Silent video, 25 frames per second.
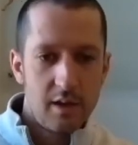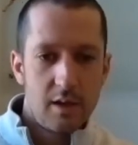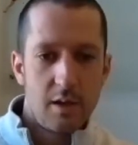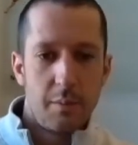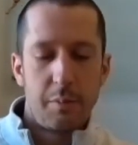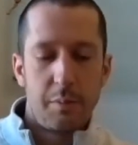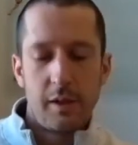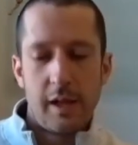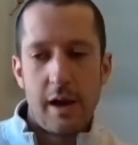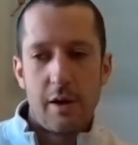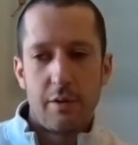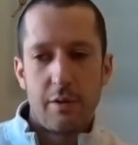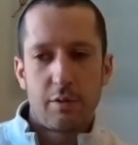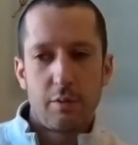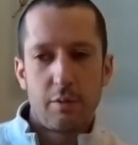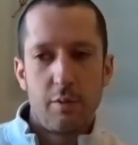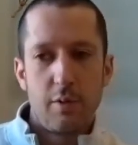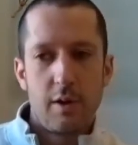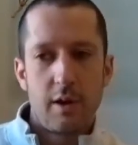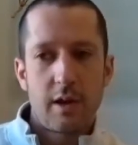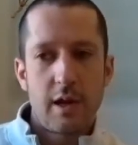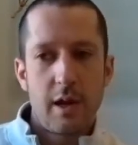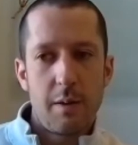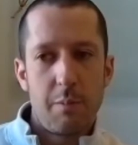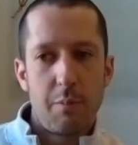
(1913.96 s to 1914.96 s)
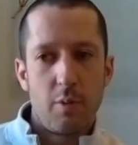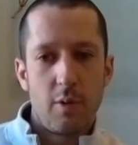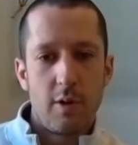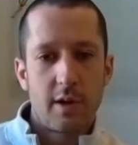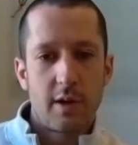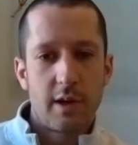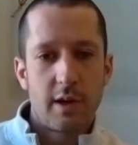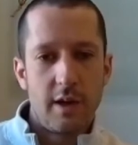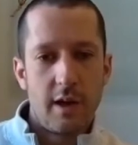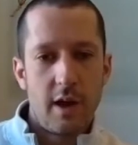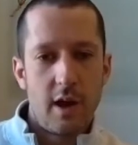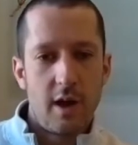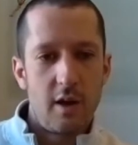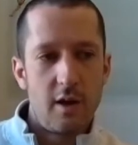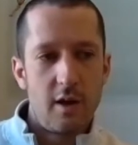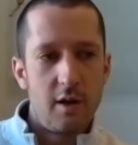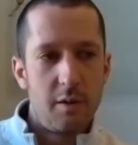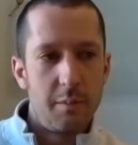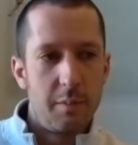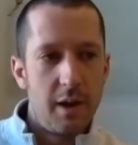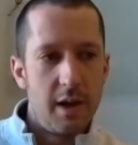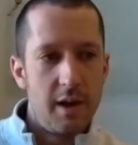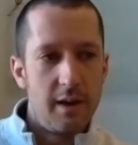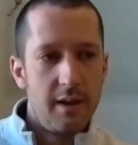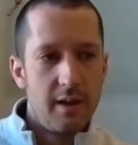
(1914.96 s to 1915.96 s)
plow through and keep working hard.
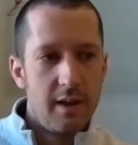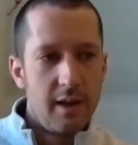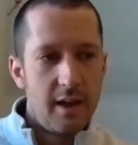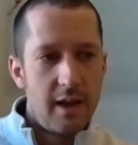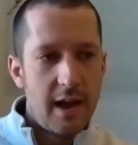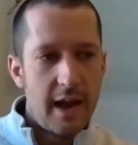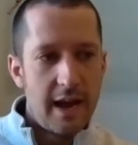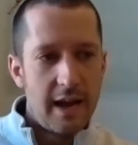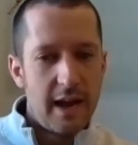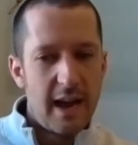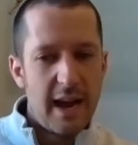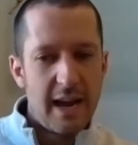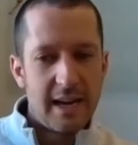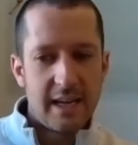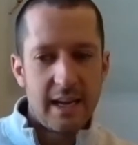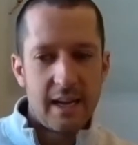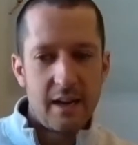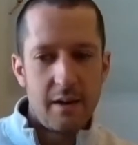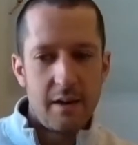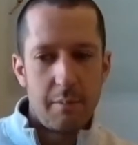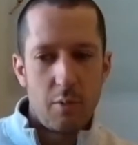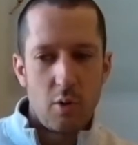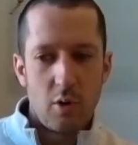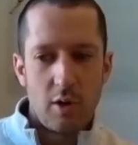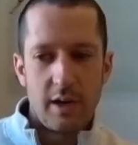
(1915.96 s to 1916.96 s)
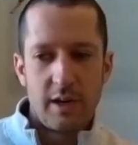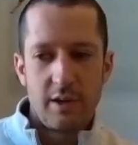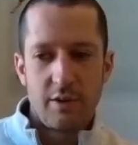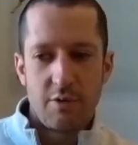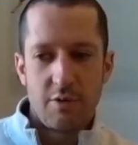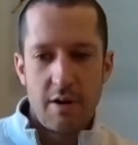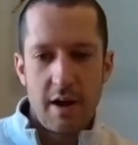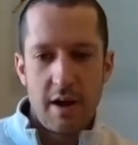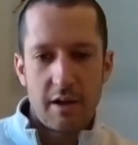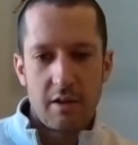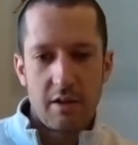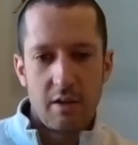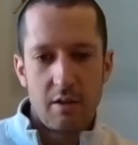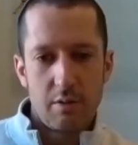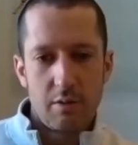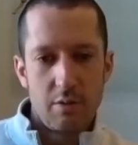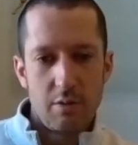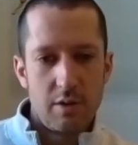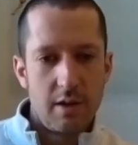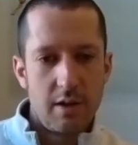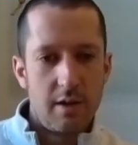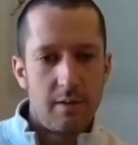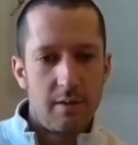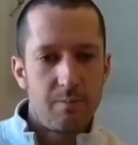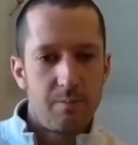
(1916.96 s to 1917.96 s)
But I get it more indirectly through
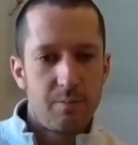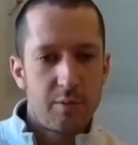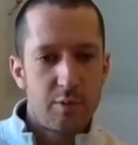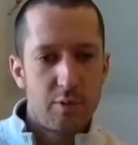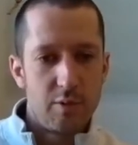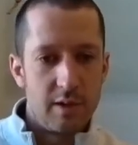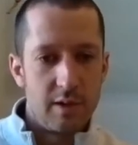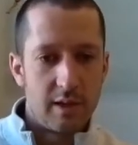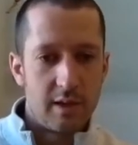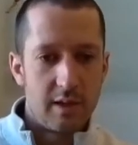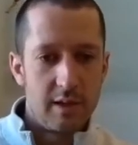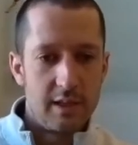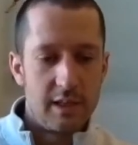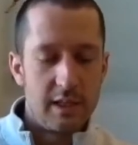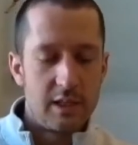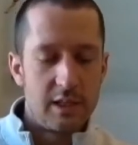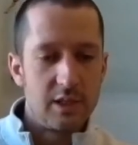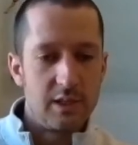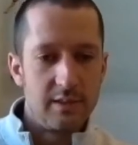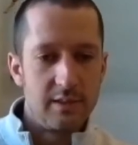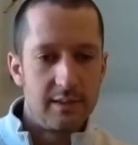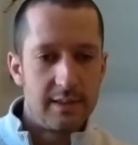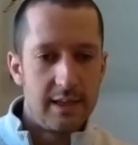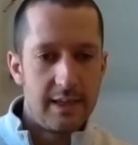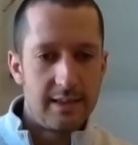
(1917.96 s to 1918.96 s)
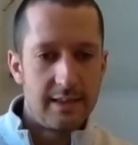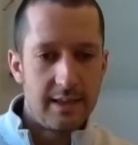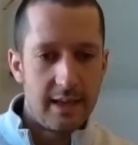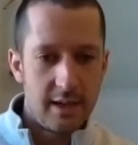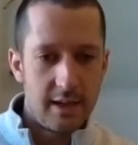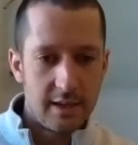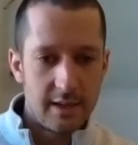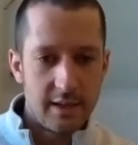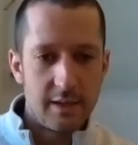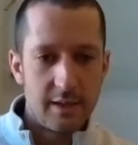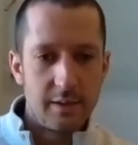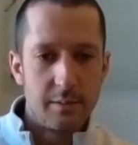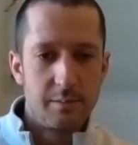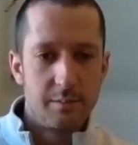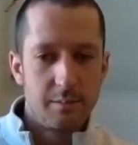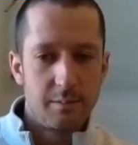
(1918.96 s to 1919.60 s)
the clinicians that tell you